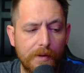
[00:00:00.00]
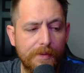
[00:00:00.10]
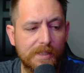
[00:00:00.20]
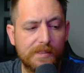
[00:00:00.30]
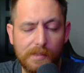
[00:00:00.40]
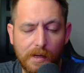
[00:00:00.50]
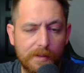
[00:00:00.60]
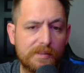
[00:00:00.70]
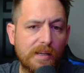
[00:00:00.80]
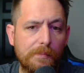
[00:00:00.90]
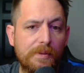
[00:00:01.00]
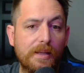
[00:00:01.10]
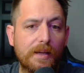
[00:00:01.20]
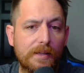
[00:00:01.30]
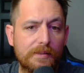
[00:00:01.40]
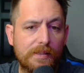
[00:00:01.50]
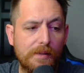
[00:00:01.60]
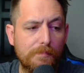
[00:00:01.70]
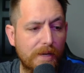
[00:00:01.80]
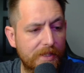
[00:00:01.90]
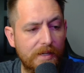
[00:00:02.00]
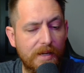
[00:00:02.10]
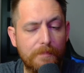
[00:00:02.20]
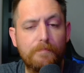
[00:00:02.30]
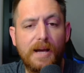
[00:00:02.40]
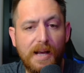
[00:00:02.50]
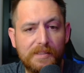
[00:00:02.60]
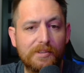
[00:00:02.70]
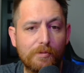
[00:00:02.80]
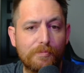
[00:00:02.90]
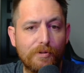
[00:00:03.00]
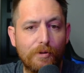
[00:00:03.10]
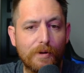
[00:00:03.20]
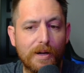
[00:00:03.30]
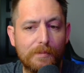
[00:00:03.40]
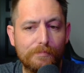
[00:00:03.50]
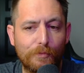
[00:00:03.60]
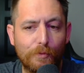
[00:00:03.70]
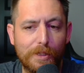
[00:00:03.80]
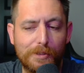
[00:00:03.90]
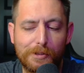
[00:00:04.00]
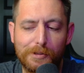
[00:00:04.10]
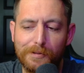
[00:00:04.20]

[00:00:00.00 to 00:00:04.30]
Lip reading: This is not the same thing as the Meta Ambassador Program, which